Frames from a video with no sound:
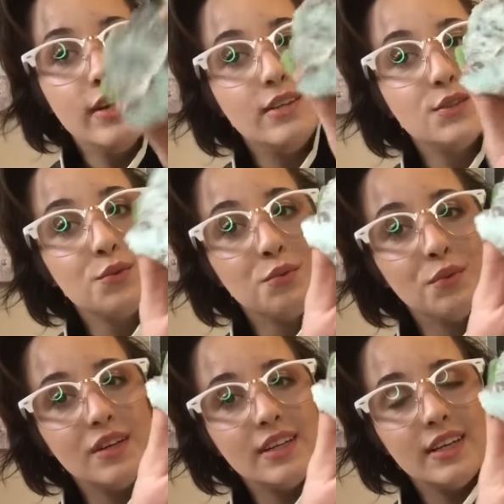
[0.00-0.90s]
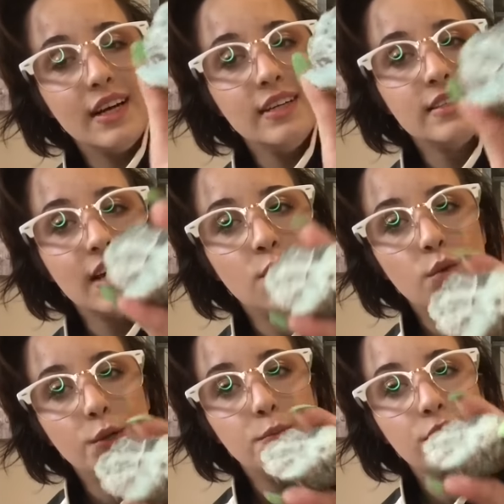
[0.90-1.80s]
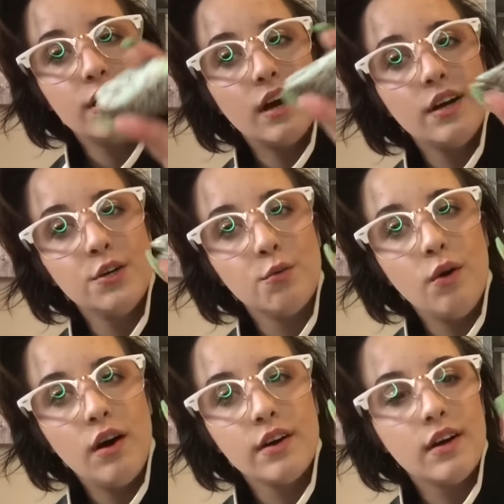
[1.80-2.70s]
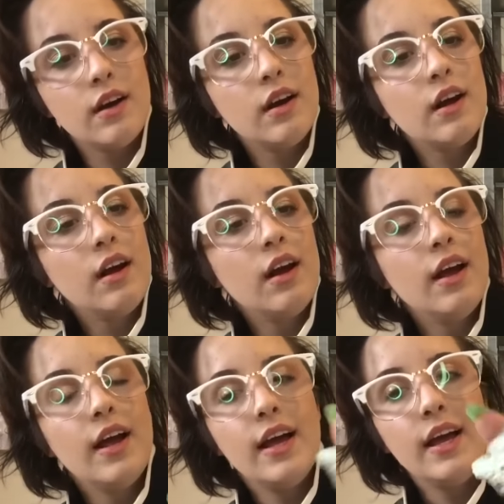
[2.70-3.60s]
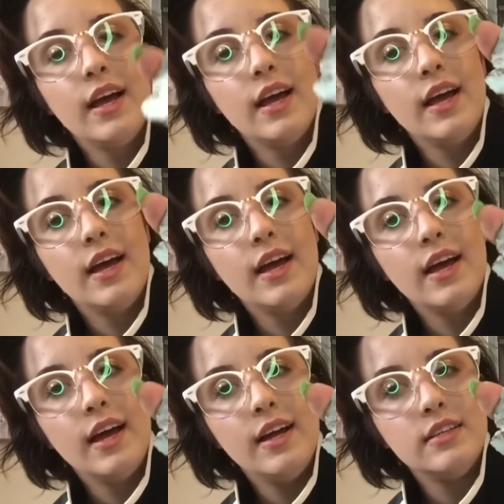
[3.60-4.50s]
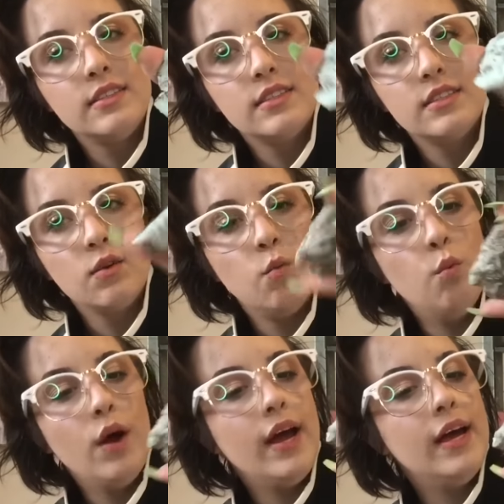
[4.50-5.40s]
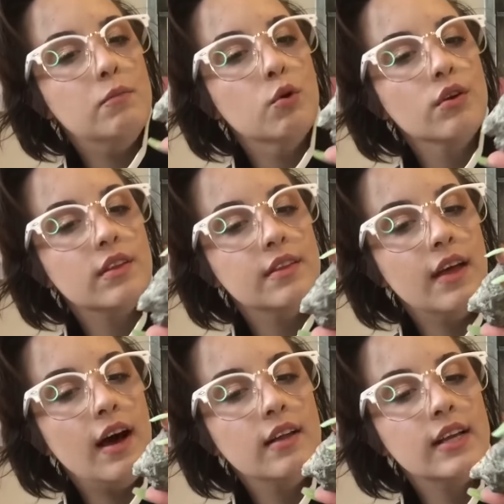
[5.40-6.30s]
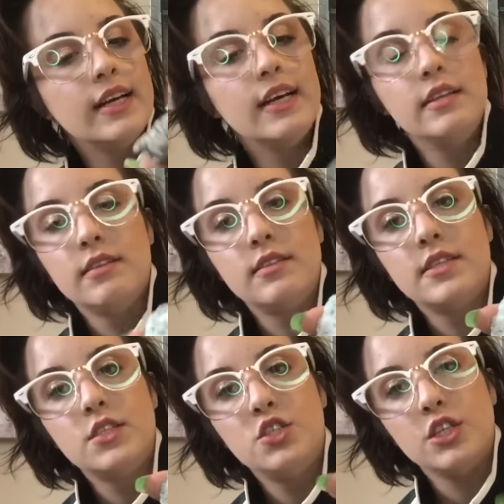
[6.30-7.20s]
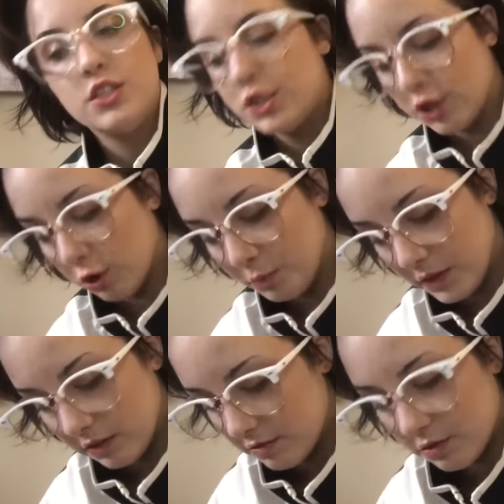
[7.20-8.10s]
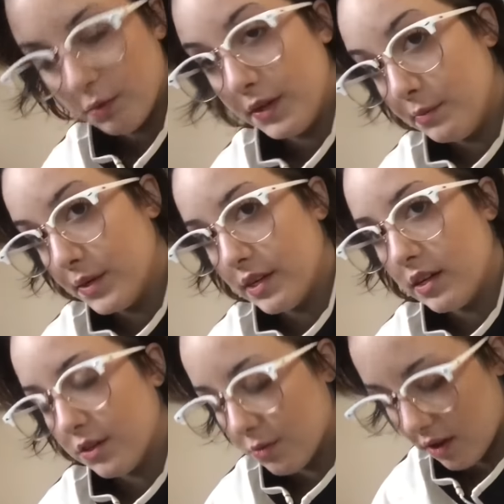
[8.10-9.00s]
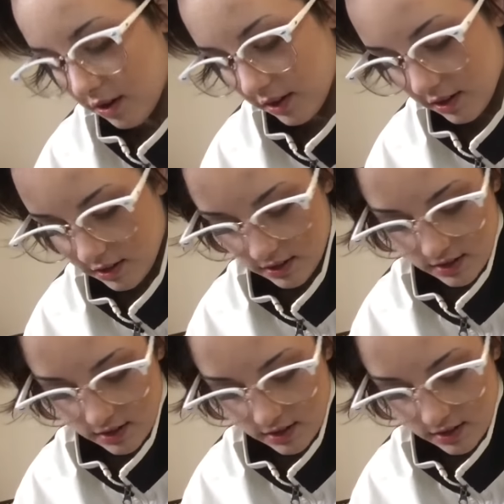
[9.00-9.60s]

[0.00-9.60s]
It's really nice, and when you put it underwater, it's way more than that. Like, it's just so beautiful when you put it underwater.